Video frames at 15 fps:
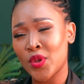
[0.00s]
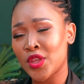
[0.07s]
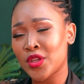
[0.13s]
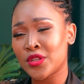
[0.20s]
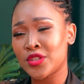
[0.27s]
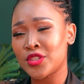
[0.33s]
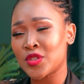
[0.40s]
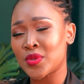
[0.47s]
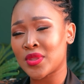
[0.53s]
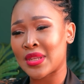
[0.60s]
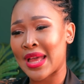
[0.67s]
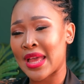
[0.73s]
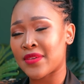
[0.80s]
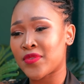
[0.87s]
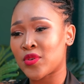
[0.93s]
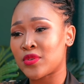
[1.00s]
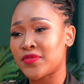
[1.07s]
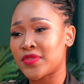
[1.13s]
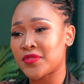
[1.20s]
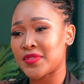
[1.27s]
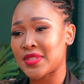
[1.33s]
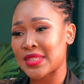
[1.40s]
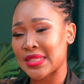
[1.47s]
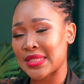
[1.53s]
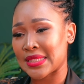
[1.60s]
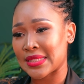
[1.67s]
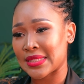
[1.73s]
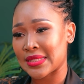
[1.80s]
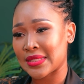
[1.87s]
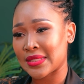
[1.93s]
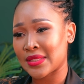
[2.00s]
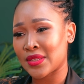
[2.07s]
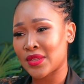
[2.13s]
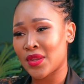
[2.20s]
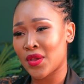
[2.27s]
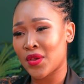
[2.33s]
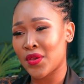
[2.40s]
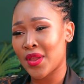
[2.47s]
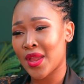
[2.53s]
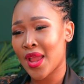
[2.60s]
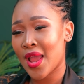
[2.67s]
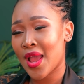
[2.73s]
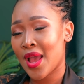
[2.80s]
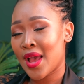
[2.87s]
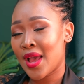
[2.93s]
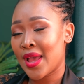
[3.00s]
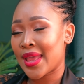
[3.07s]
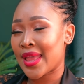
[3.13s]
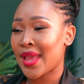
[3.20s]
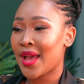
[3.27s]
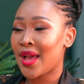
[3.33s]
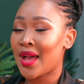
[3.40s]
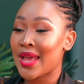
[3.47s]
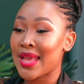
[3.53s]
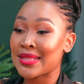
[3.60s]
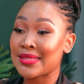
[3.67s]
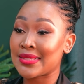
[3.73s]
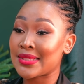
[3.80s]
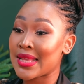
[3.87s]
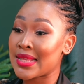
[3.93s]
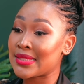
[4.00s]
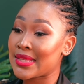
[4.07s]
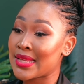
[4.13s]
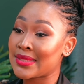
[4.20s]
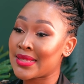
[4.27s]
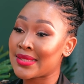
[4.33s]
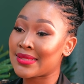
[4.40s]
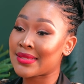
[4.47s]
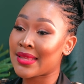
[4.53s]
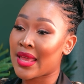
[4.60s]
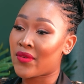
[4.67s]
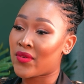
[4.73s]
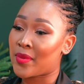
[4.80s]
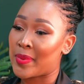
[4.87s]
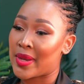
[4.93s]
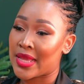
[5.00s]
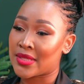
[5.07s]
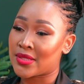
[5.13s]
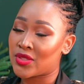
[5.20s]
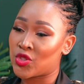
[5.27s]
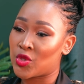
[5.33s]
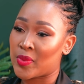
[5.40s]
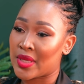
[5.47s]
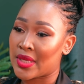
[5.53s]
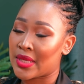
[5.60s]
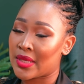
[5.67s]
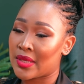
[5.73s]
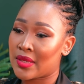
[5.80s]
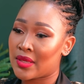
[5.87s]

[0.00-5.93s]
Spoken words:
are you gonna do with an iPhone 15? You know? Yeah, it's a scary place to be.